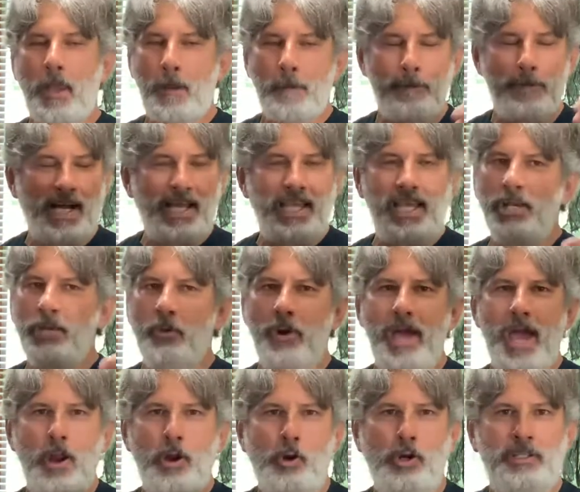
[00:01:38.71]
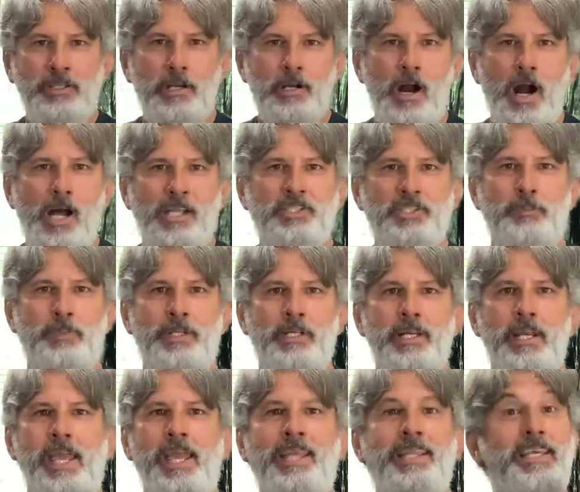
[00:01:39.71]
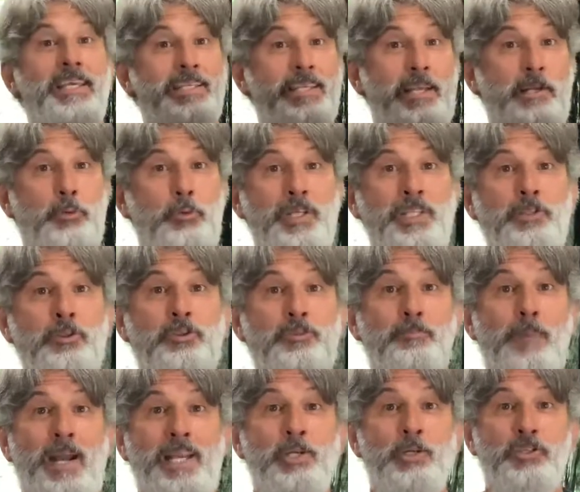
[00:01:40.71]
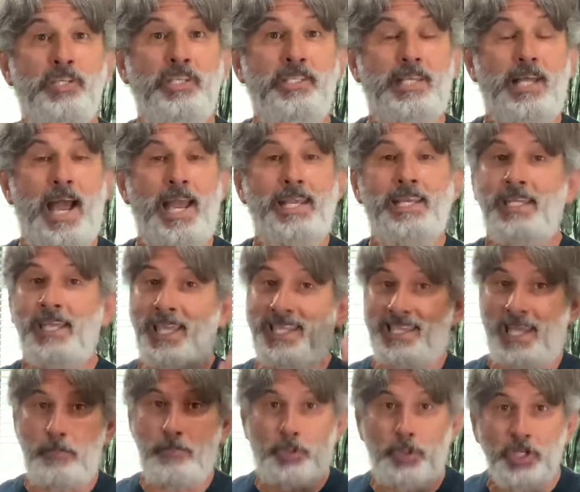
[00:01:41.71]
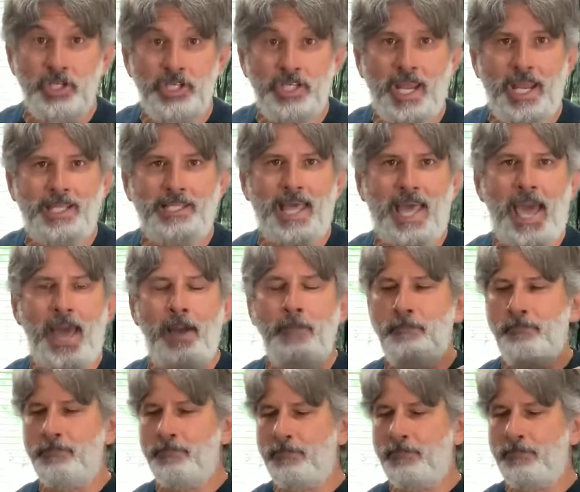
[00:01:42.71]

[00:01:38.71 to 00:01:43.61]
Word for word: But anyway, I called the customer and he's agreed with my new design and I appreciate that.